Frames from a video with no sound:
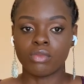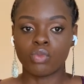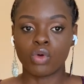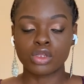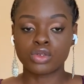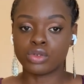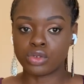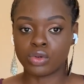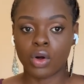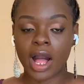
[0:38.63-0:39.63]
what to
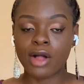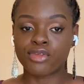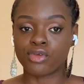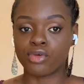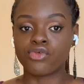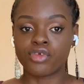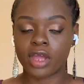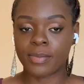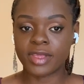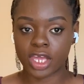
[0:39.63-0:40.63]
do or how to go through your
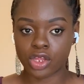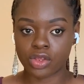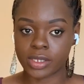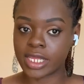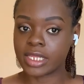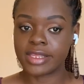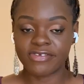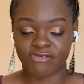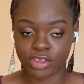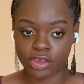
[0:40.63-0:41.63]
application, then this
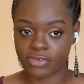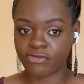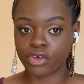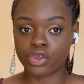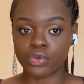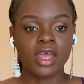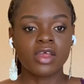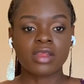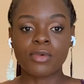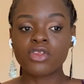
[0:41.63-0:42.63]
video is for you.
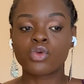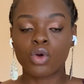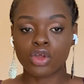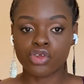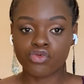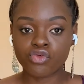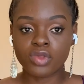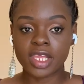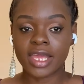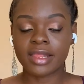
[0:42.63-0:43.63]
So I'm going to walk you through
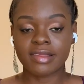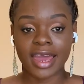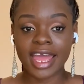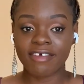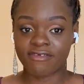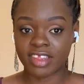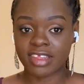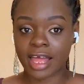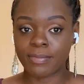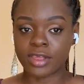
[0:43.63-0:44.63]
the entire visa
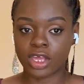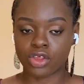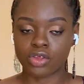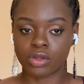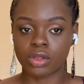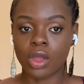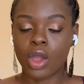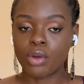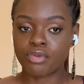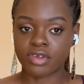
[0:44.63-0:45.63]
application
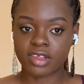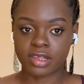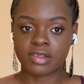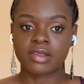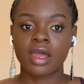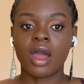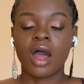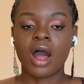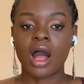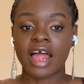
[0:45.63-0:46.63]
process.
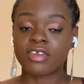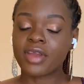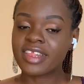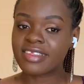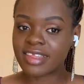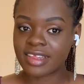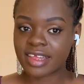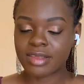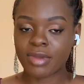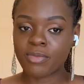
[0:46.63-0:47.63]
As already stated
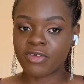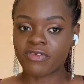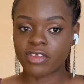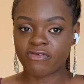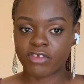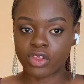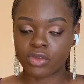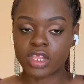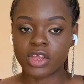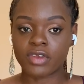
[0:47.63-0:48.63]
in my previous video,
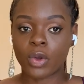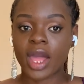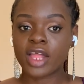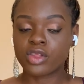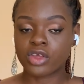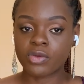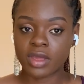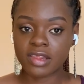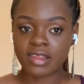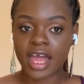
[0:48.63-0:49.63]
the required
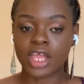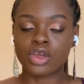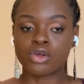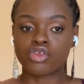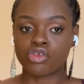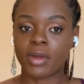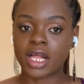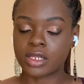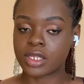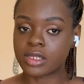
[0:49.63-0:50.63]
documents are your
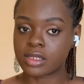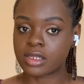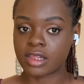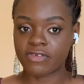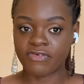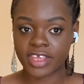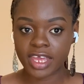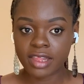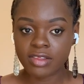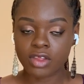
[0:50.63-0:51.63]
tuberculosis
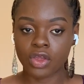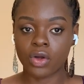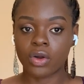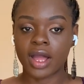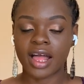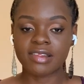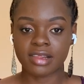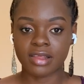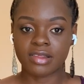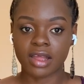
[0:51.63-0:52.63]
certificate, your CAS
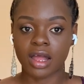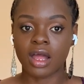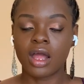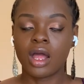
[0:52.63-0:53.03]
letter,